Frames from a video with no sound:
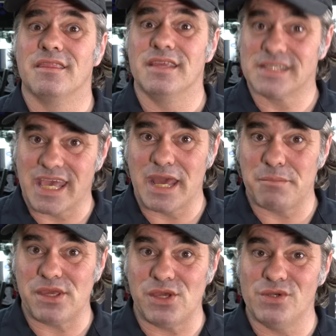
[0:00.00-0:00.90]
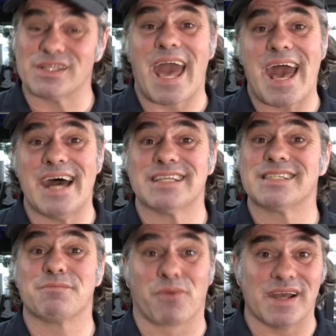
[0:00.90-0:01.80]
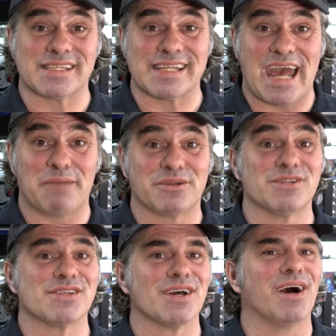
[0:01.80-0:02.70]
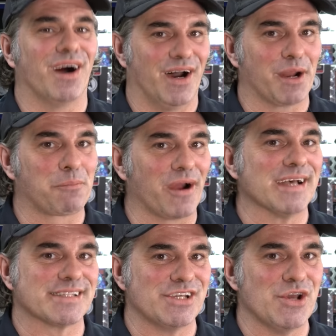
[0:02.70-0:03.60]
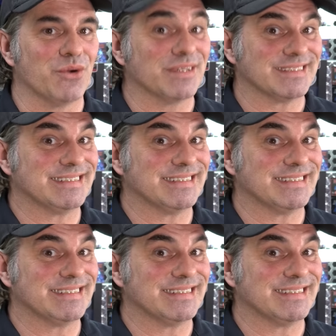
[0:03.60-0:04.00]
these can be used as press adapters on a press too.